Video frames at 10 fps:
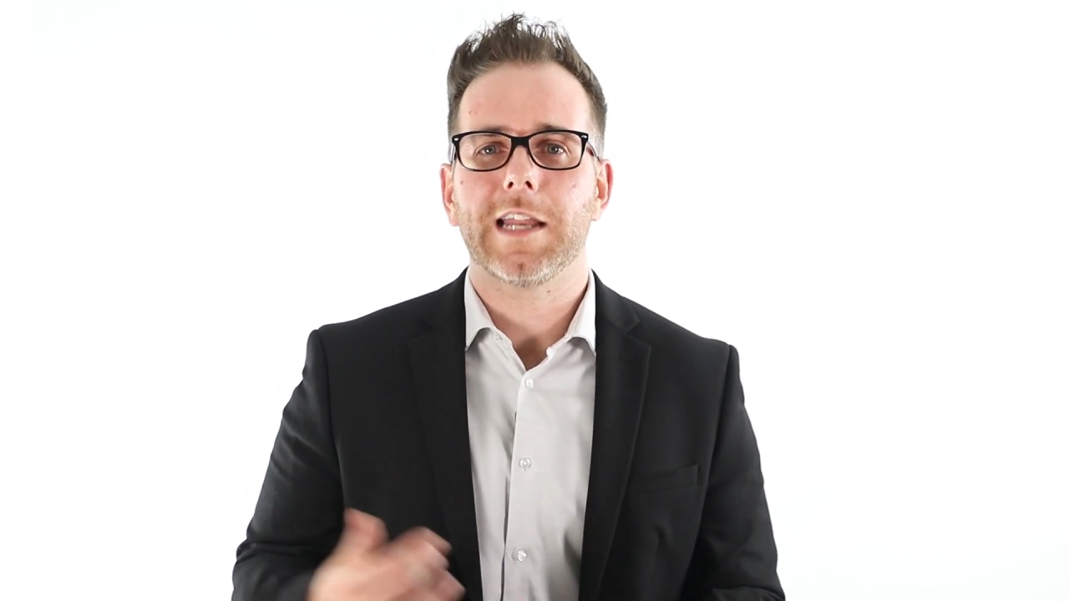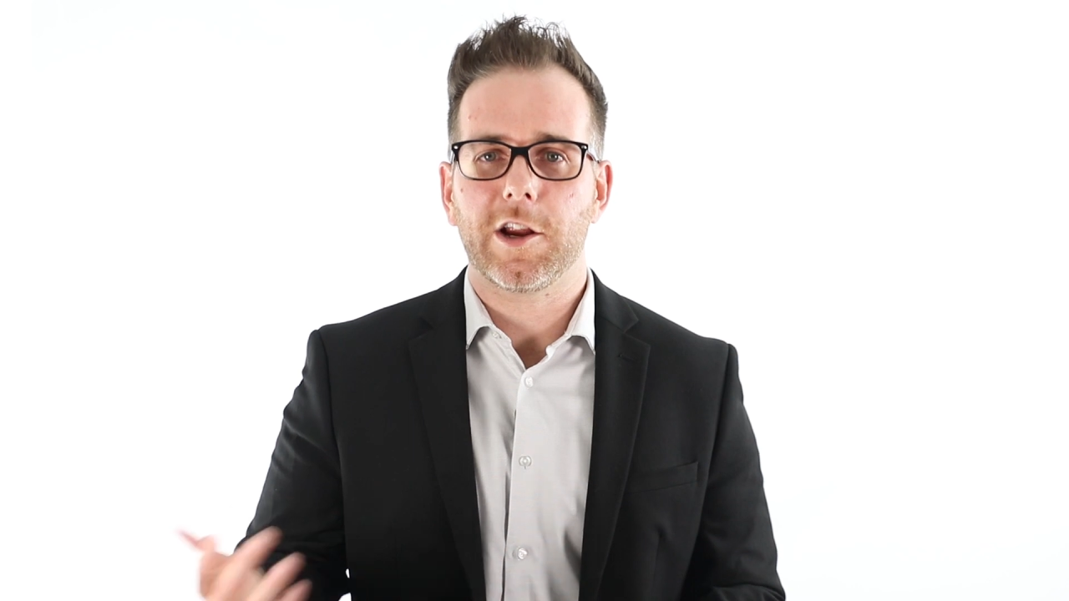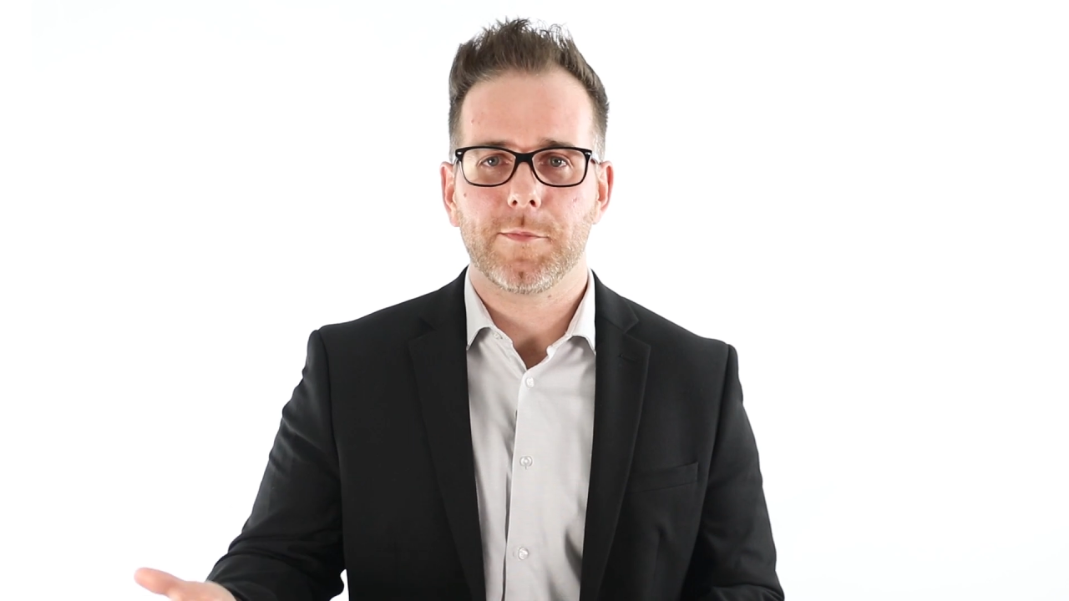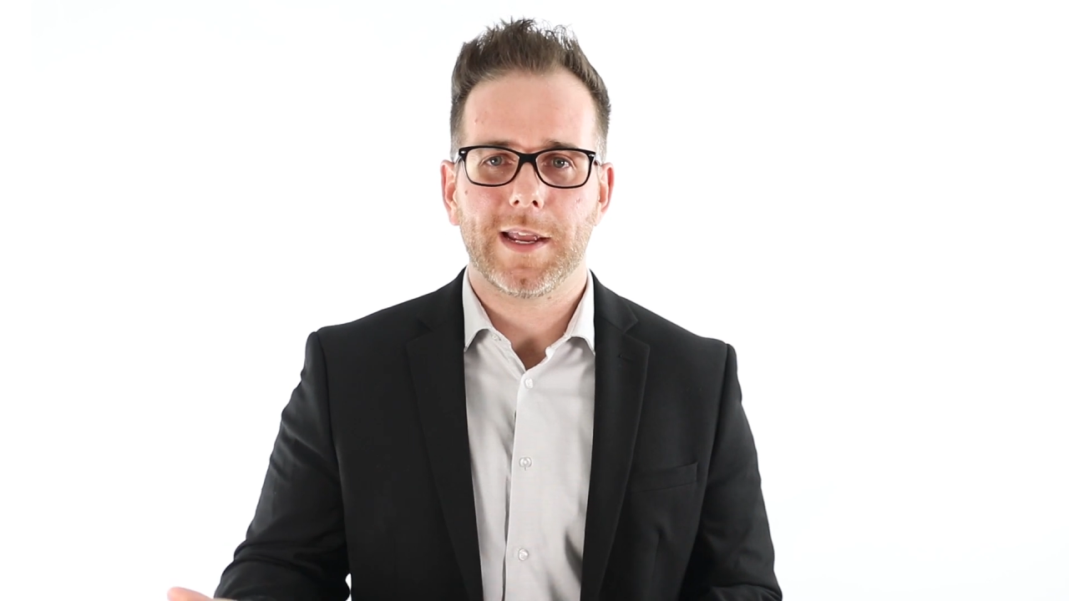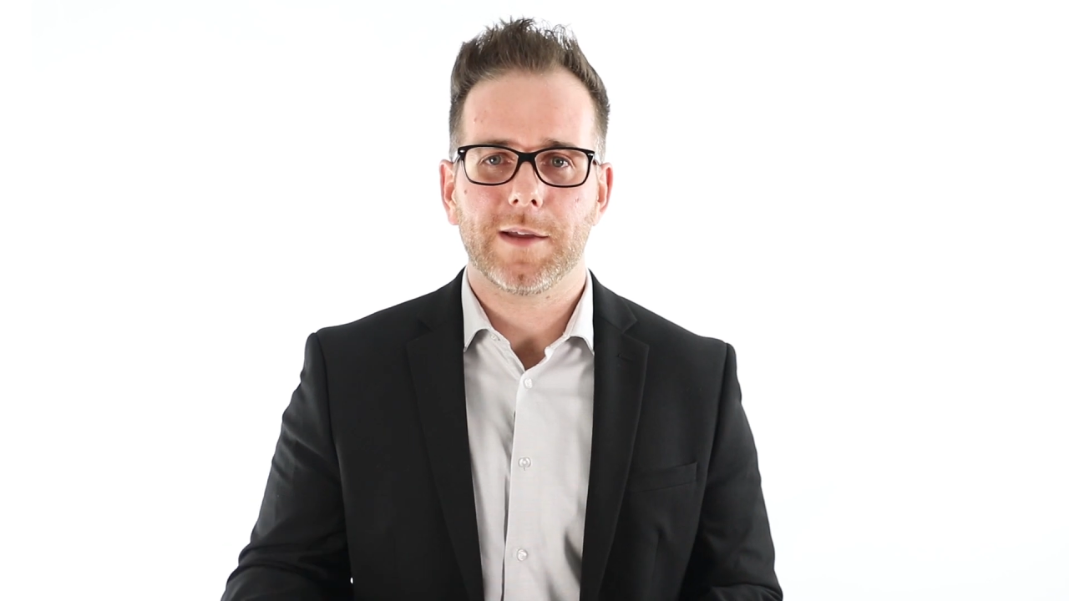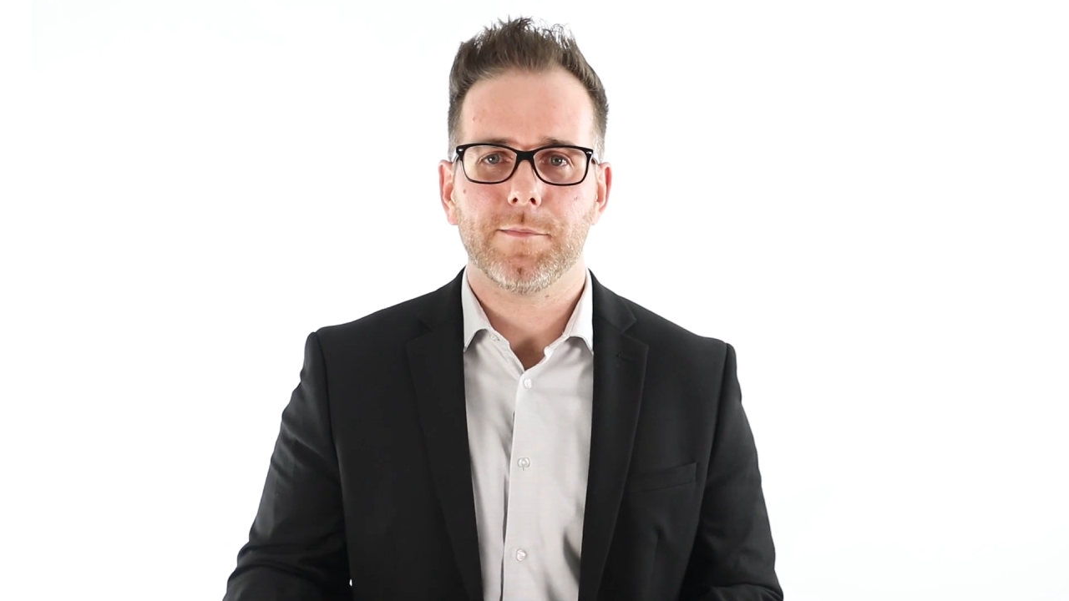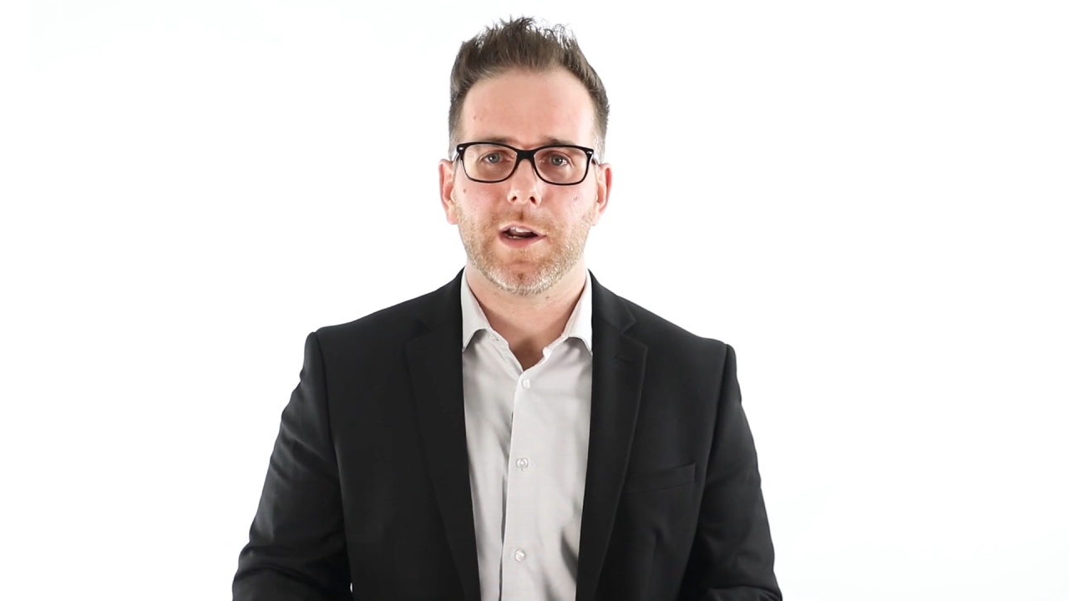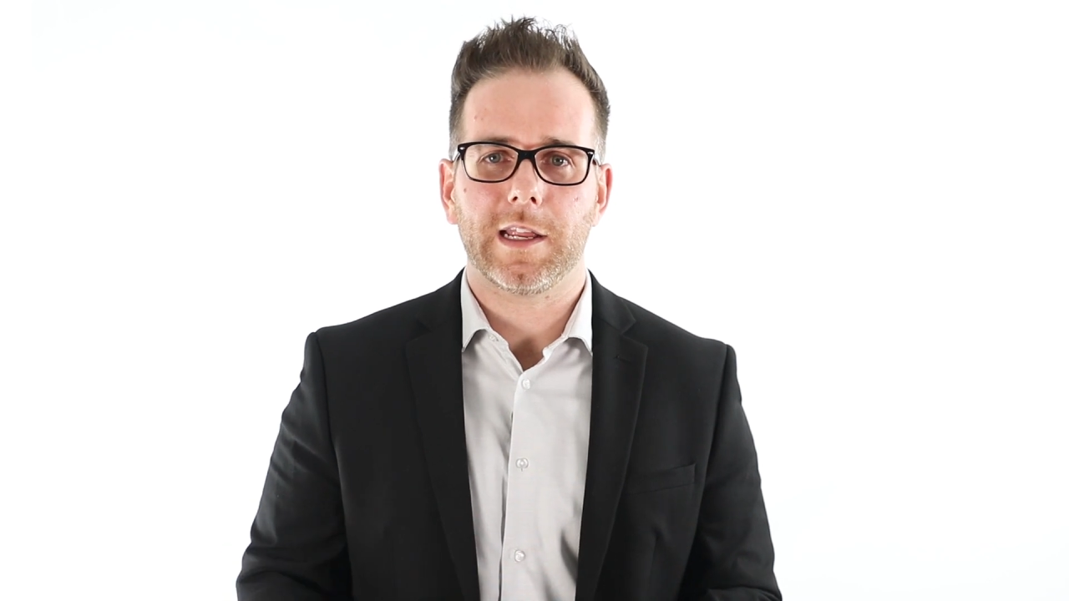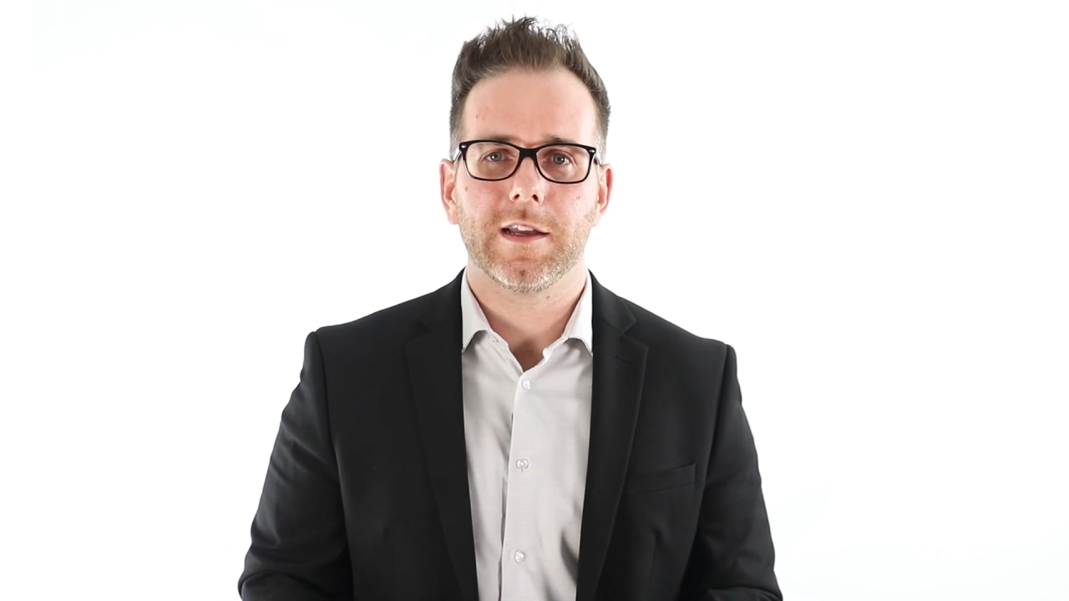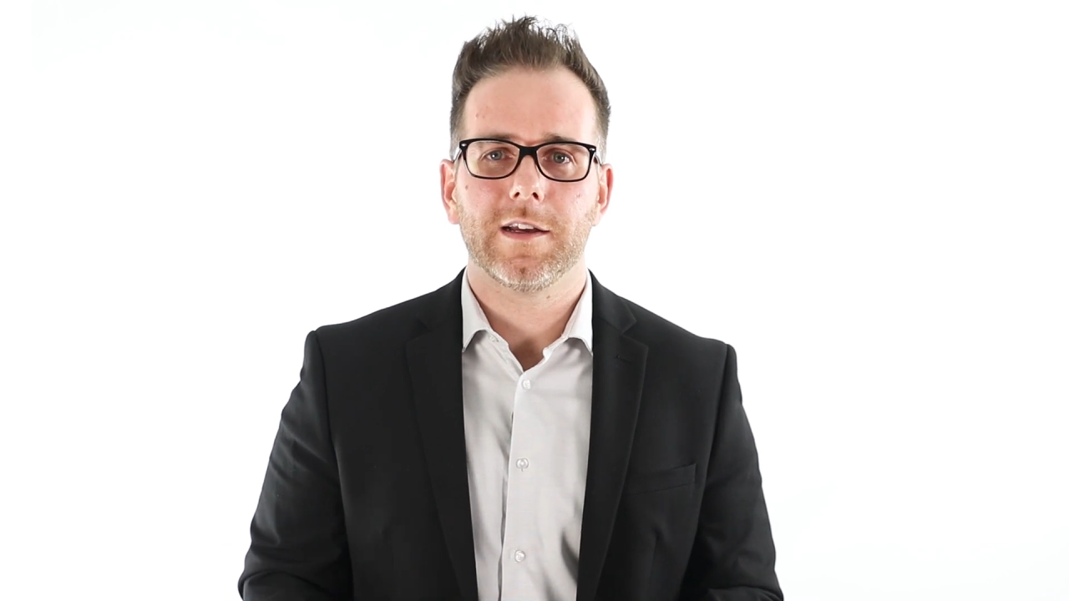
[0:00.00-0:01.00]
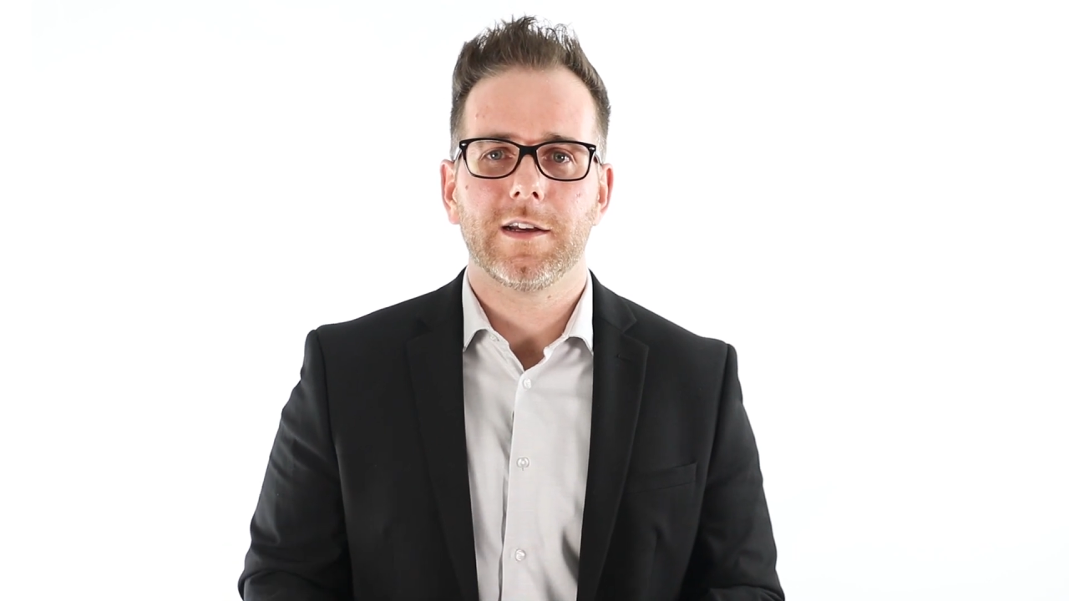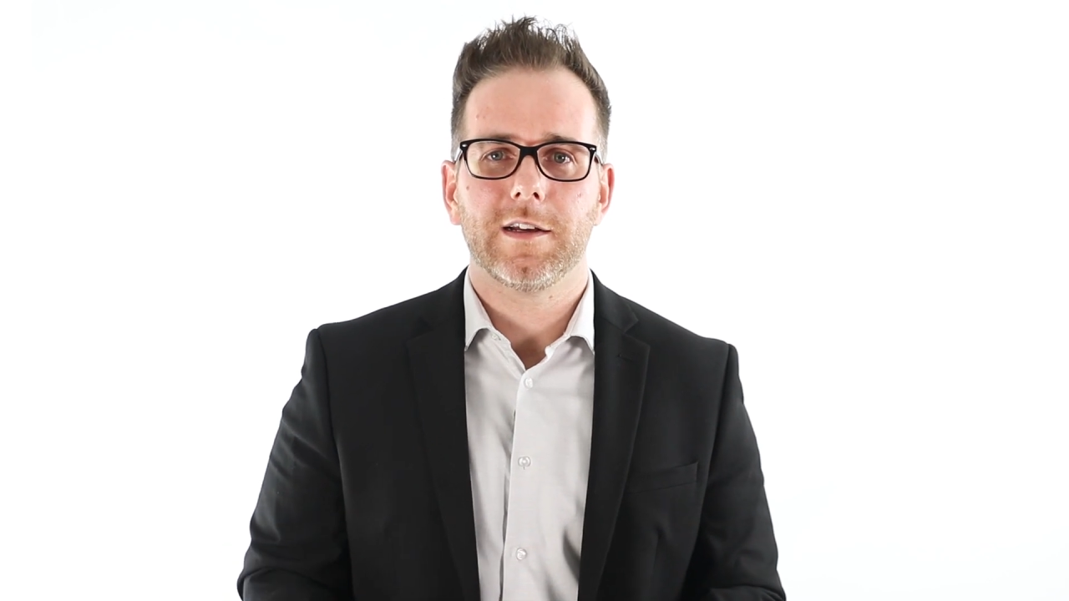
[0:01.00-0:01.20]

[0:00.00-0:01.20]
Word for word: Now you're making money.